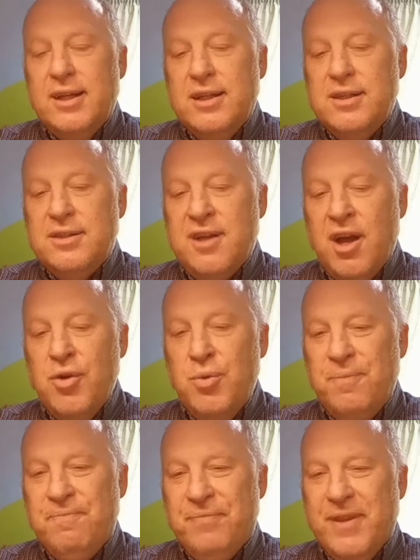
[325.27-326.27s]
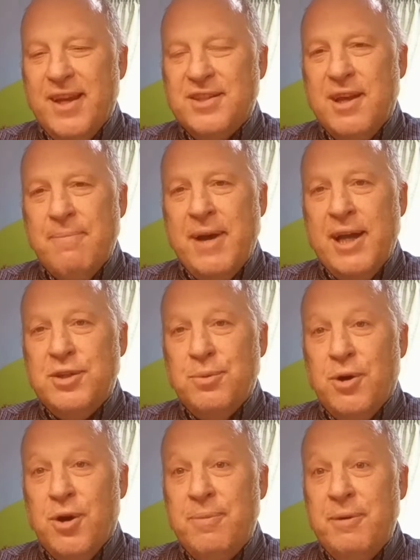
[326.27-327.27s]
So let's get back to
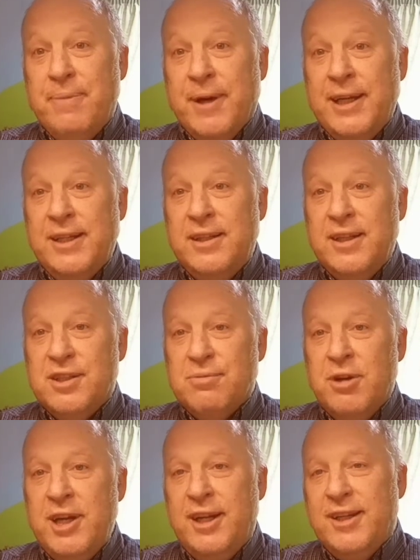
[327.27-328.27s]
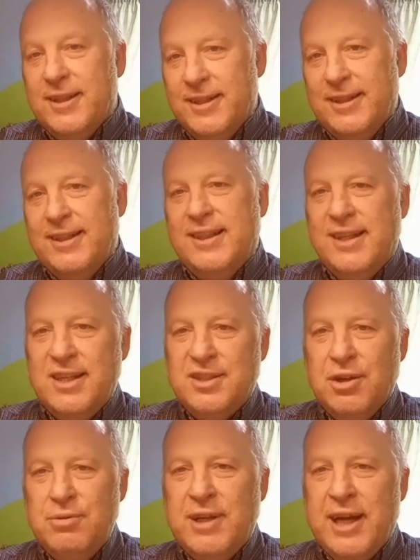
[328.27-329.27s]
what I've been painting this week. Let's
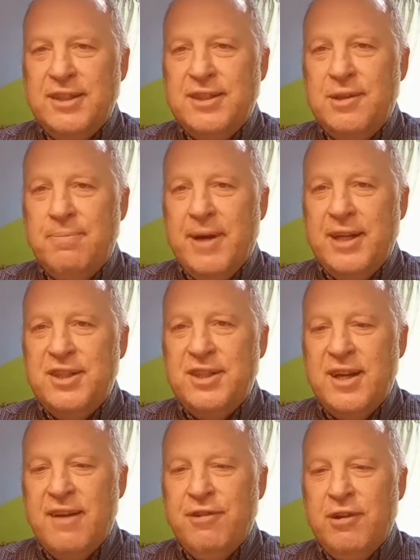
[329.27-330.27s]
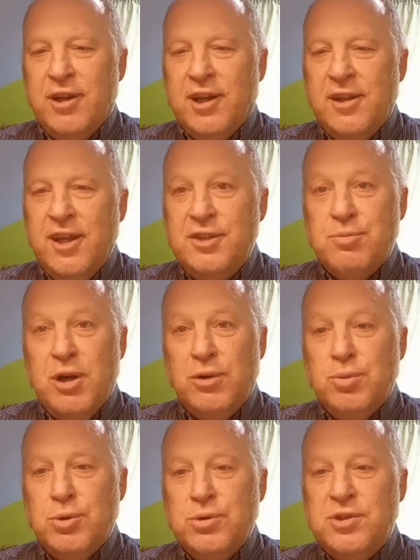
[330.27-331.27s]
go down to the bench and have a look at these
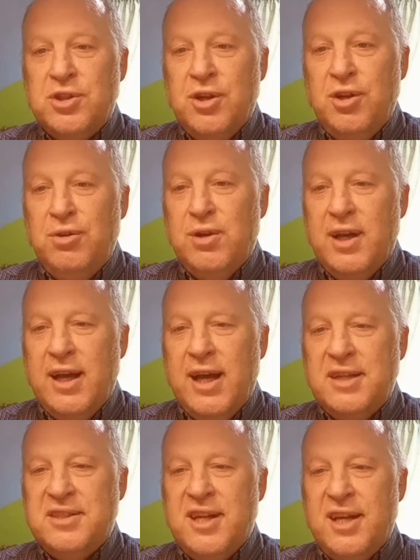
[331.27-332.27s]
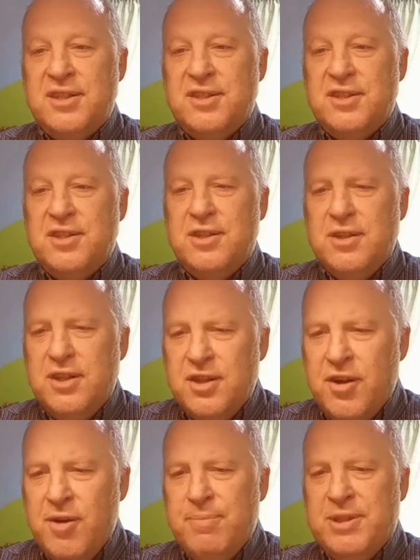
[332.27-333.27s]
World War II SS
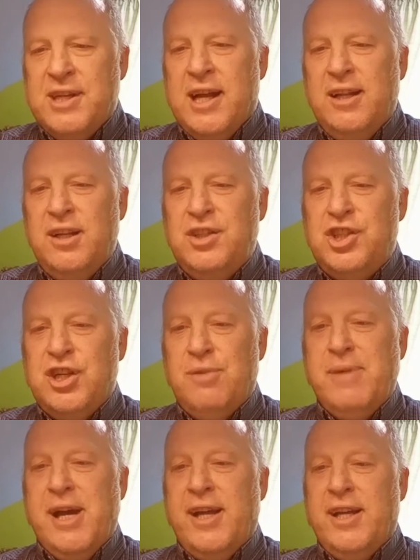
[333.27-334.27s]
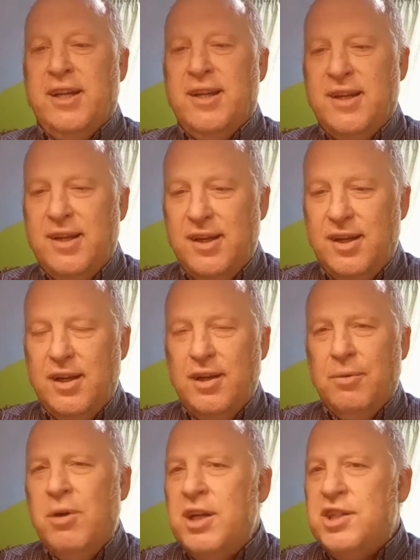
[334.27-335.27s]
Sturm Battalion Charlemagne,
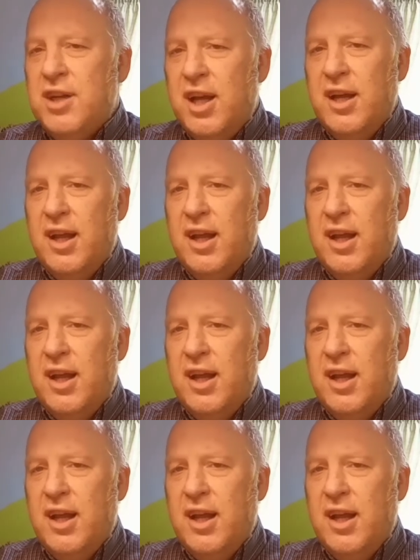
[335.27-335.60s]
which